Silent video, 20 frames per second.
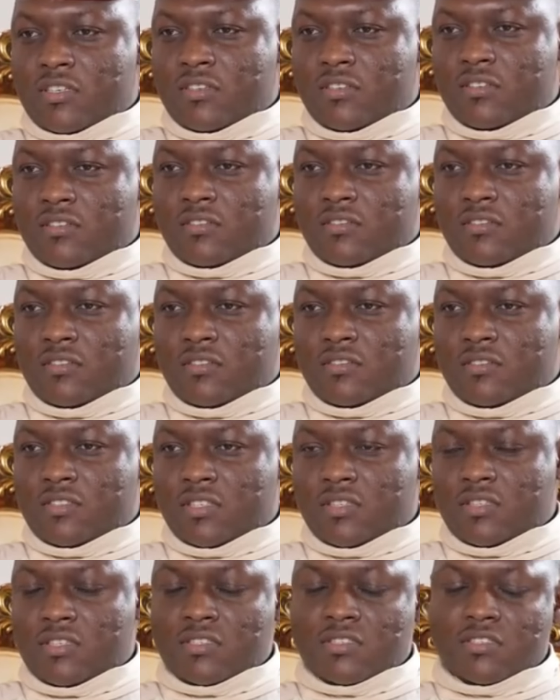During an
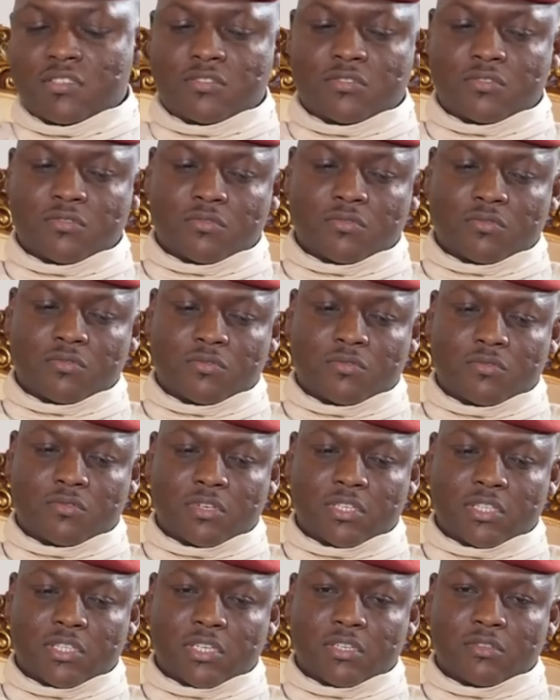interview with journalist
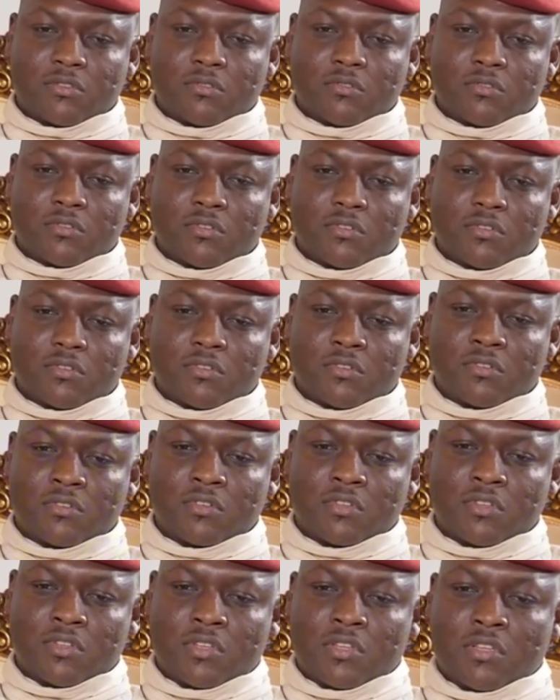Cy Marcus
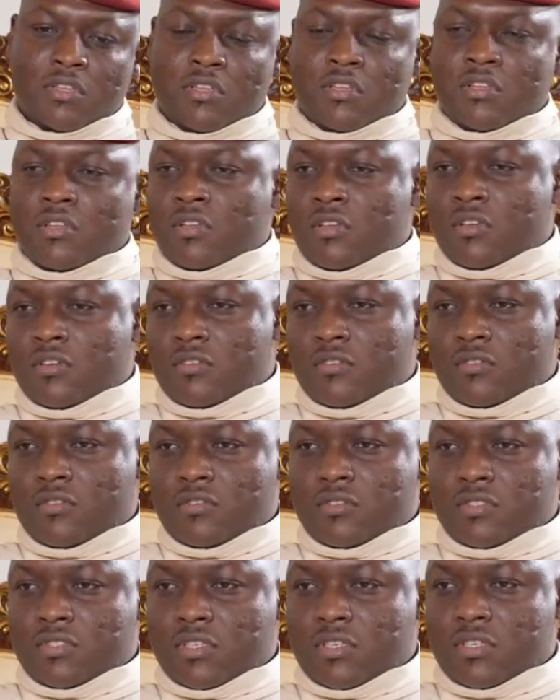Hervé Traoré,
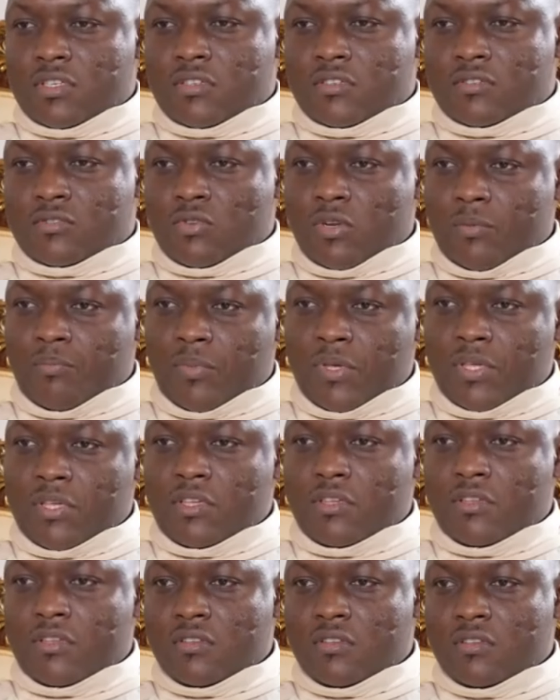Captain
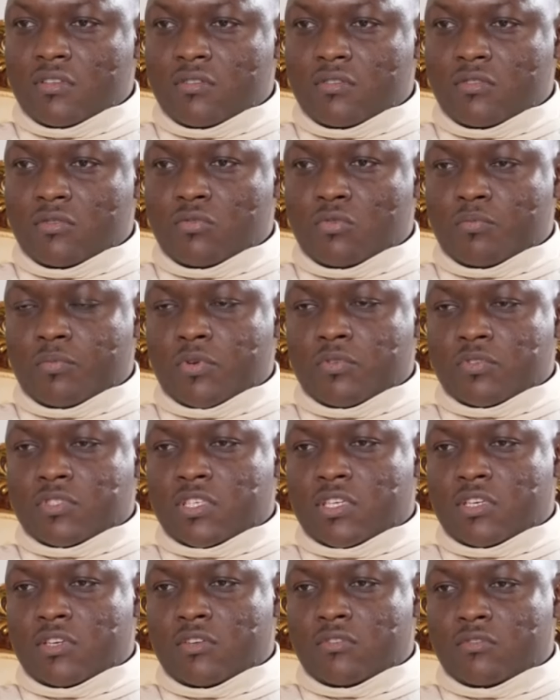Traoré revealed that his
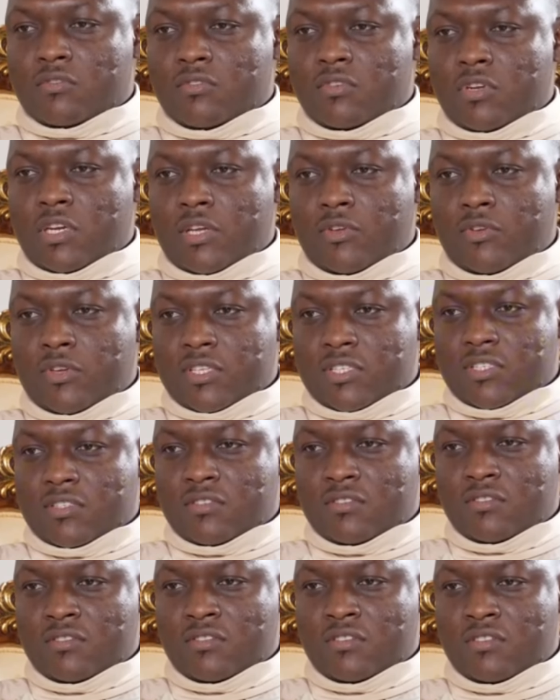country had been receiving
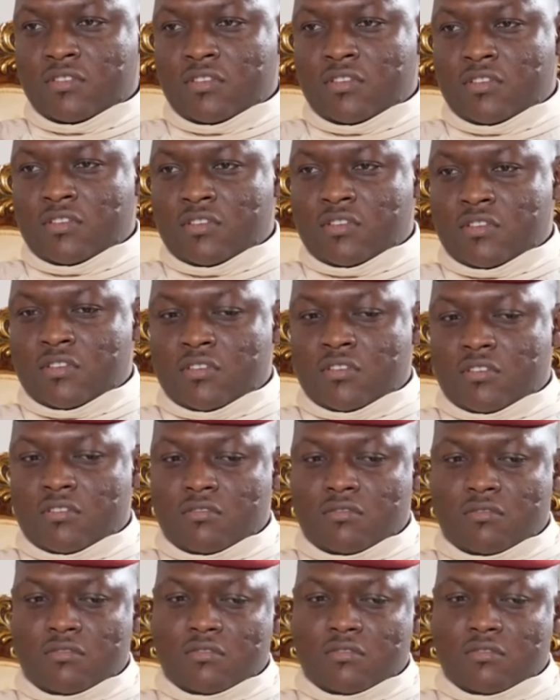support from various